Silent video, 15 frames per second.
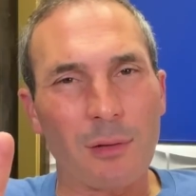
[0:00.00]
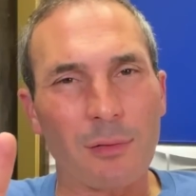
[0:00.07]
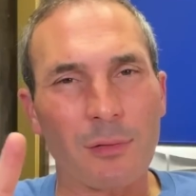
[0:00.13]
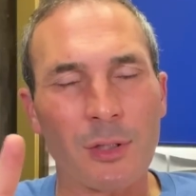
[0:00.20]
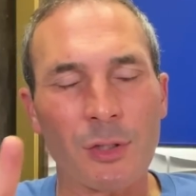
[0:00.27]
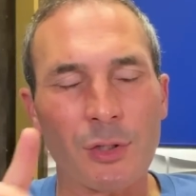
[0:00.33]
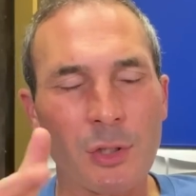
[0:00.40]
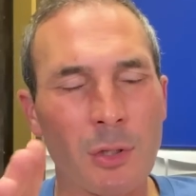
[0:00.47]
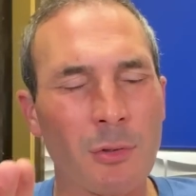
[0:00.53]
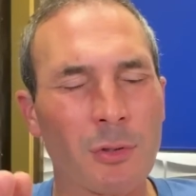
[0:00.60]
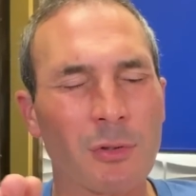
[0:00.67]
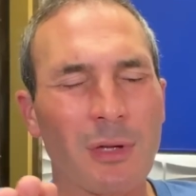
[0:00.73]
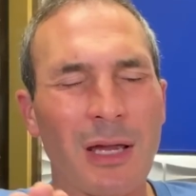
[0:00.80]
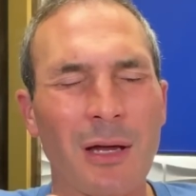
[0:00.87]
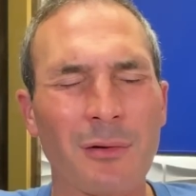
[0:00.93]
This shows
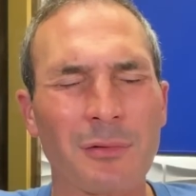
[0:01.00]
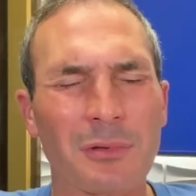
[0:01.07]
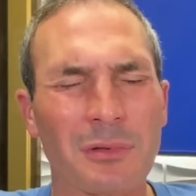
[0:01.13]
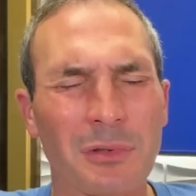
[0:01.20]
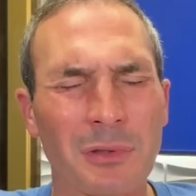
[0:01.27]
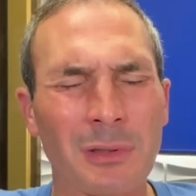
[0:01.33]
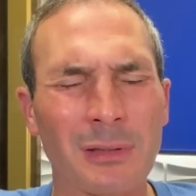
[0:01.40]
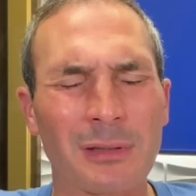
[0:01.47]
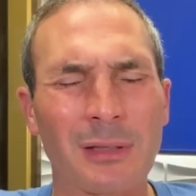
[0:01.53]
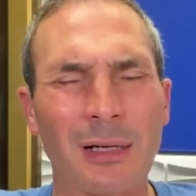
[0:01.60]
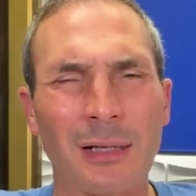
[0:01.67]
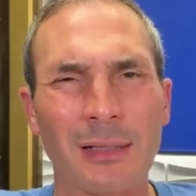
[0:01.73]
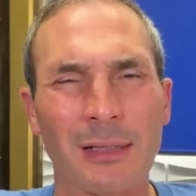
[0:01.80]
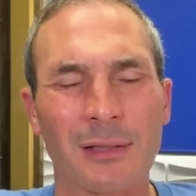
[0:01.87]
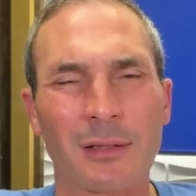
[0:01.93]
you how good
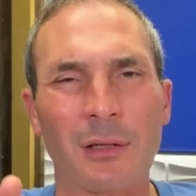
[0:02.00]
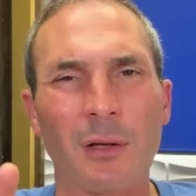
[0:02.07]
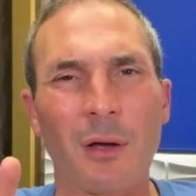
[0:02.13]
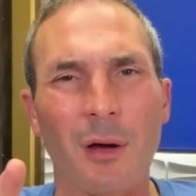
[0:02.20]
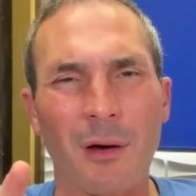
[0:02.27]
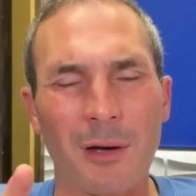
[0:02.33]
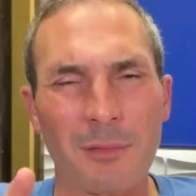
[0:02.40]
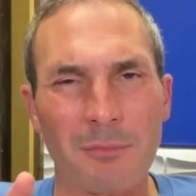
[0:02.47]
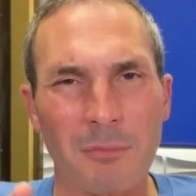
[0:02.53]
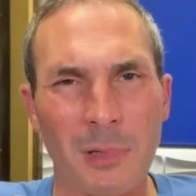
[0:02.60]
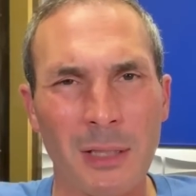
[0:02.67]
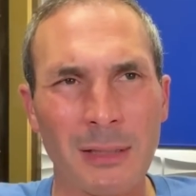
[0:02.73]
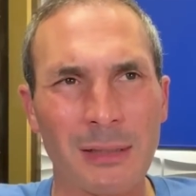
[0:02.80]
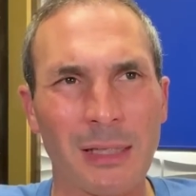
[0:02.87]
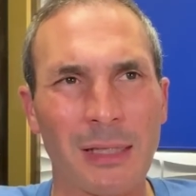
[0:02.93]
God is. On
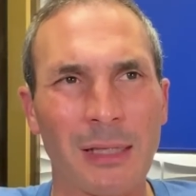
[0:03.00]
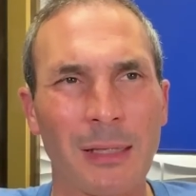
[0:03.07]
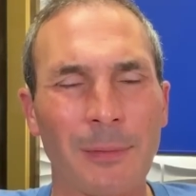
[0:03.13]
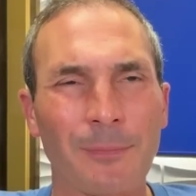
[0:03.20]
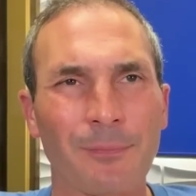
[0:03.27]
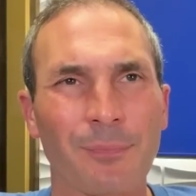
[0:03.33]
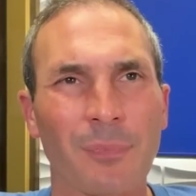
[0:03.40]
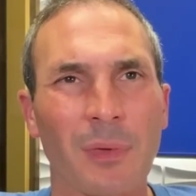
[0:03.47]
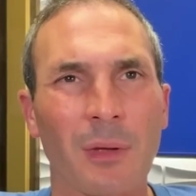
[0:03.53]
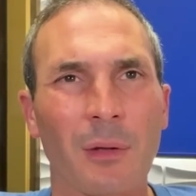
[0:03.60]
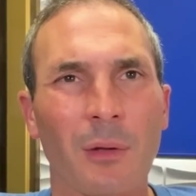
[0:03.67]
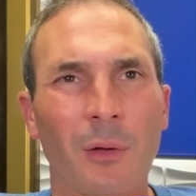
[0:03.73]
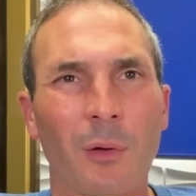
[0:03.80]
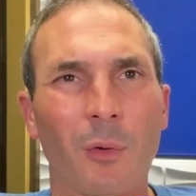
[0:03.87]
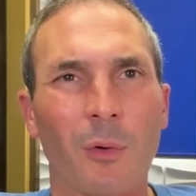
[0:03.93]
Monday,
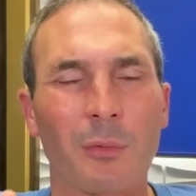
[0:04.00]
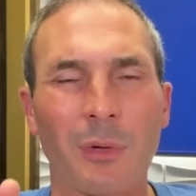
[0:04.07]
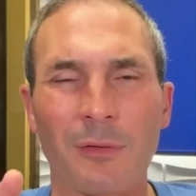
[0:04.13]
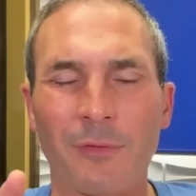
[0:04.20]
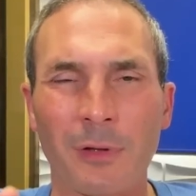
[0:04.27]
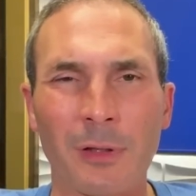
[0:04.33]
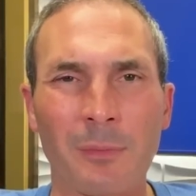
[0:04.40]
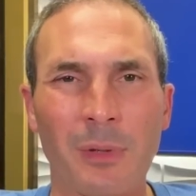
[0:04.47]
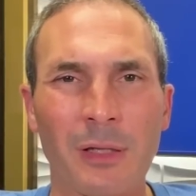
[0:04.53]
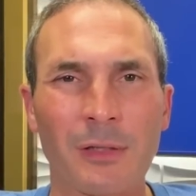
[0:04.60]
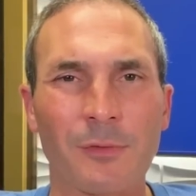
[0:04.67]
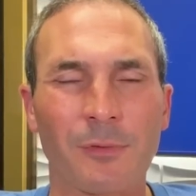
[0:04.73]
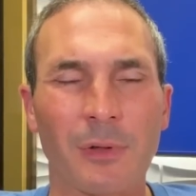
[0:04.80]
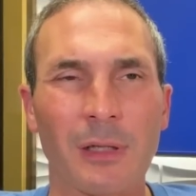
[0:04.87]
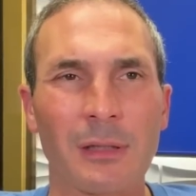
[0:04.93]
one of my very
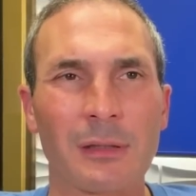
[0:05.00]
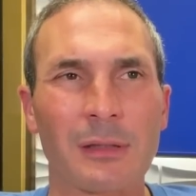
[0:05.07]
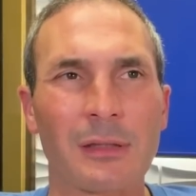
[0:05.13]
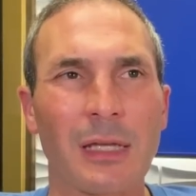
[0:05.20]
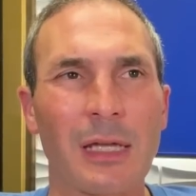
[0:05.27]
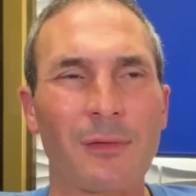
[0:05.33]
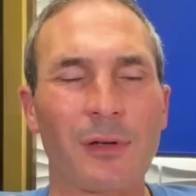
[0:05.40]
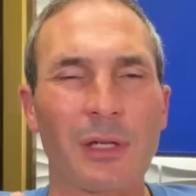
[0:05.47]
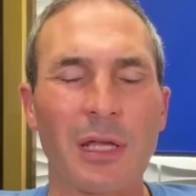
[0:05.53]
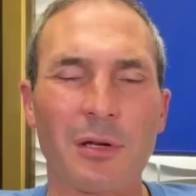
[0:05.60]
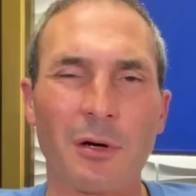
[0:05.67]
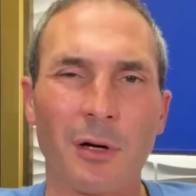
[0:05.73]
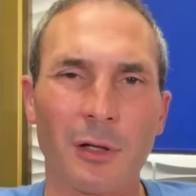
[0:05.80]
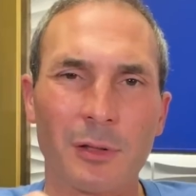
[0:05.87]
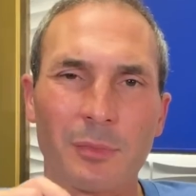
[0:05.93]
best friends, David, he
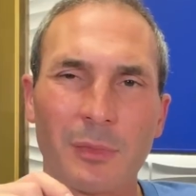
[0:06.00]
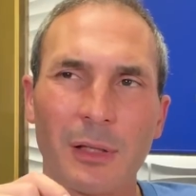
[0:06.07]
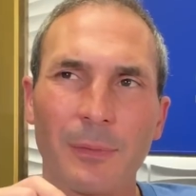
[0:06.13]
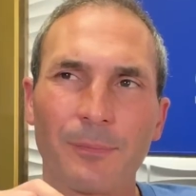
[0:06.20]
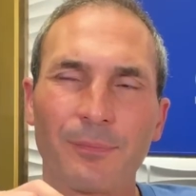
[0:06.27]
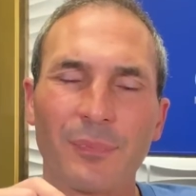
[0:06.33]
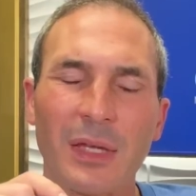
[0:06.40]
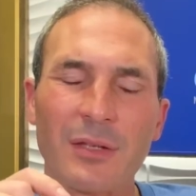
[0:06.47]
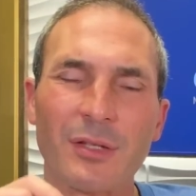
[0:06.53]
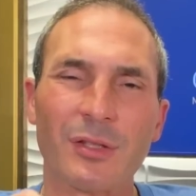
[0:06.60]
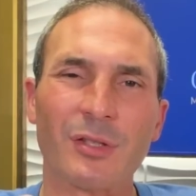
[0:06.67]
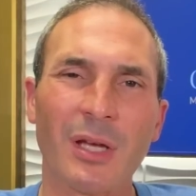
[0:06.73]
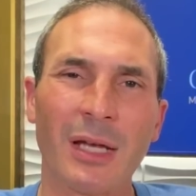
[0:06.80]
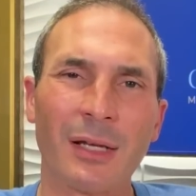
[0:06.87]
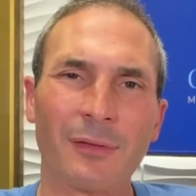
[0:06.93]
calls me. He said,
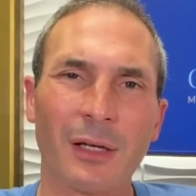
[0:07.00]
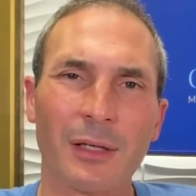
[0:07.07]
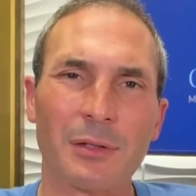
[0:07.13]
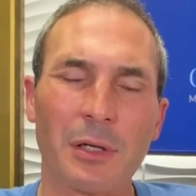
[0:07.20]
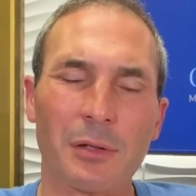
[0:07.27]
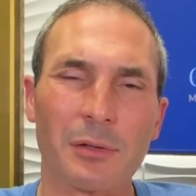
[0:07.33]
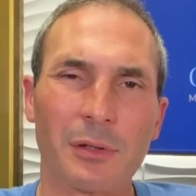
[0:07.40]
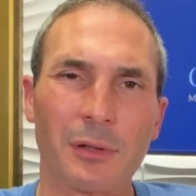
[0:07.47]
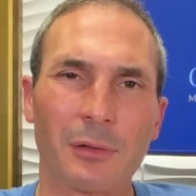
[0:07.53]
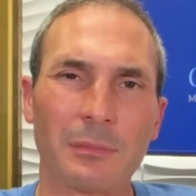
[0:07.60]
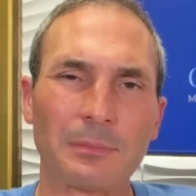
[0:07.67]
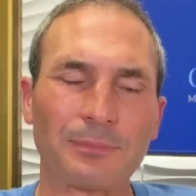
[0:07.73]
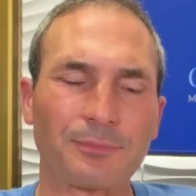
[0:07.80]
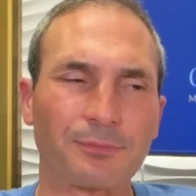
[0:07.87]
Chad, I've got to talk to you.